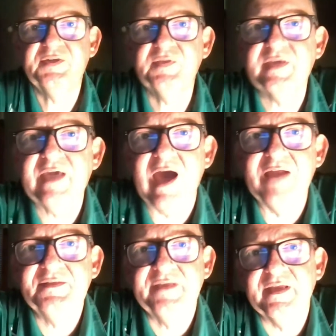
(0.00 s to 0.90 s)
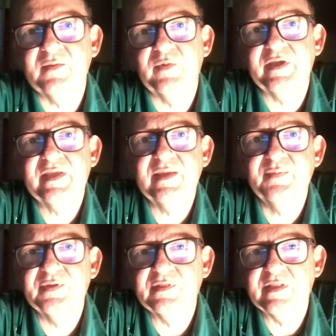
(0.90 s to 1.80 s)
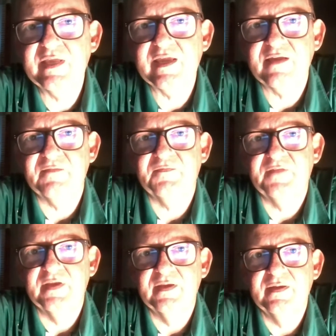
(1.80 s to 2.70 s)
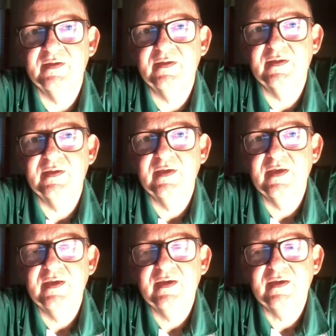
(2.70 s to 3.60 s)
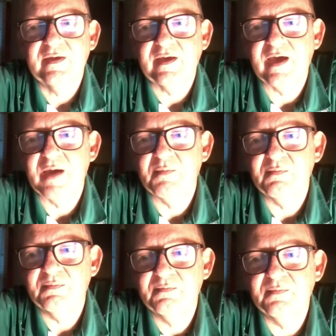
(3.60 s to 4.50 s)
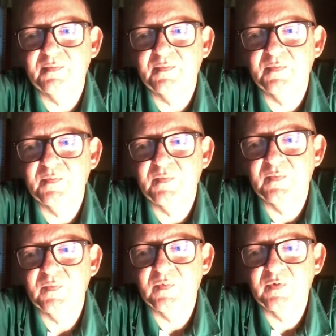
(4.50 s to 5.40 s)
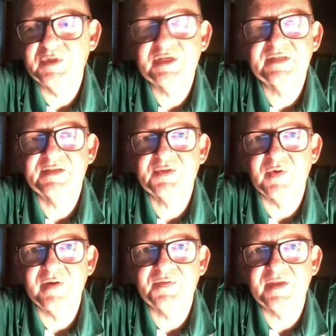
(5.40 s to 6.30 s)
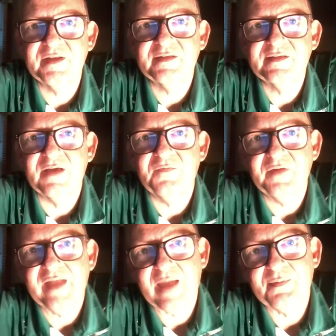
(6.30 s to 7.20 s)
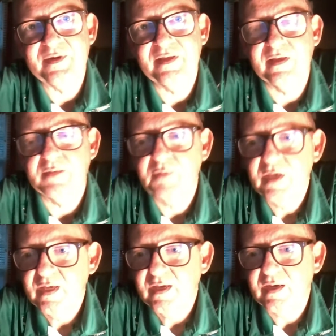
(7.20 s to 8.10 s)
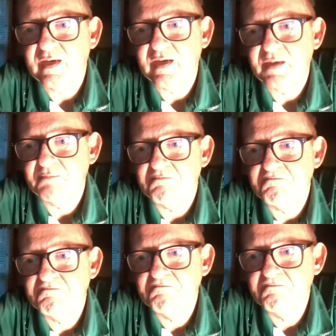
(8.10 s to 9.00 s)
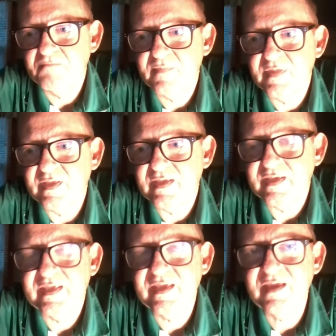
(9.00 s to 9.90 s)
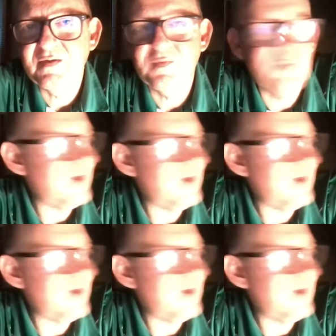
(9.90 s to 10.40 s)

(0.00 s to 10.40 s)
to the content and what he believed, um, which is a story within itself, what happened to him, um, he